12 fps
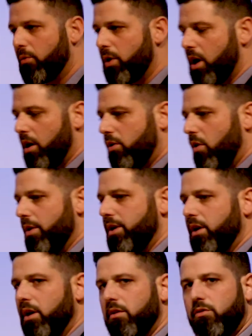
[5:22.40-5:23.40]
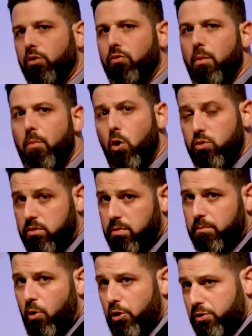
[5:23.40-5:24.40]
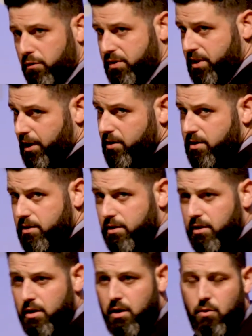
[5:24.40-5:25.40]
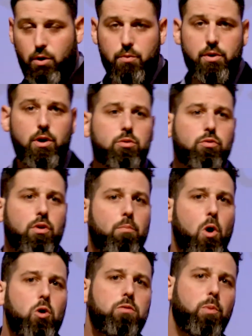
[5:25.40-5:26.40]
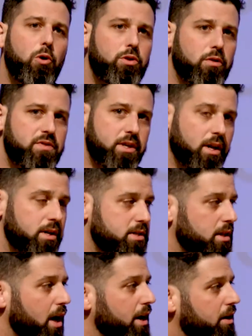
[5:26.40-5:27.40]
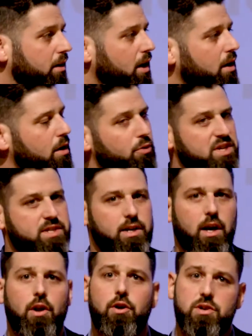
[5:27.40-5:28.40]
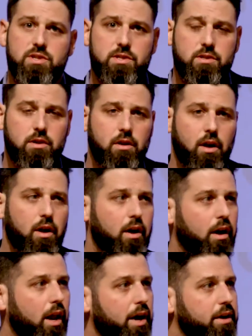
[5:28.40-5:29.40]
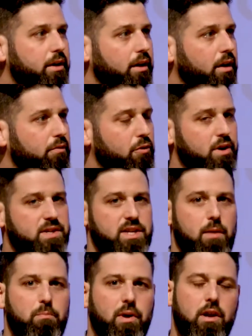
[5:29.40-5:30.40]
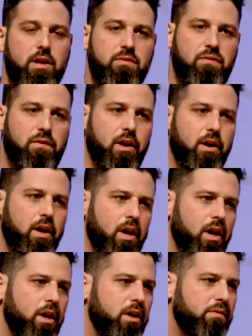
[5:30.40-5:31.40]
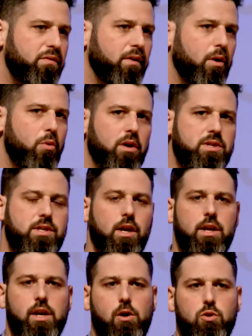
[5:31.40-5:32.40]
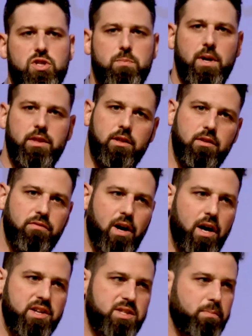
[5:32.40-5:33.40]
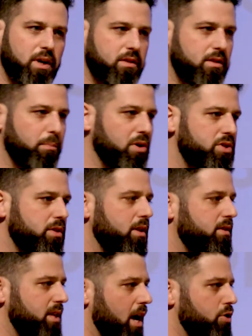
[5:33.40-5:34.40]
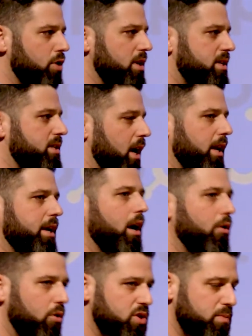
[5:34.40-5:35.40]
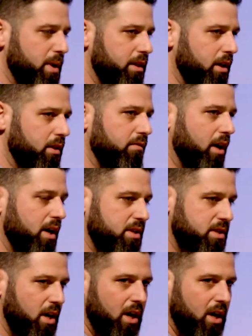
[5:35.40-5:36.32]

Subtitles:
we are going into remote point of sales. When we go to remote point of sales, like resellers, for example, if we are selling a cosmetic device, but the person that's actually selling our cosmetic device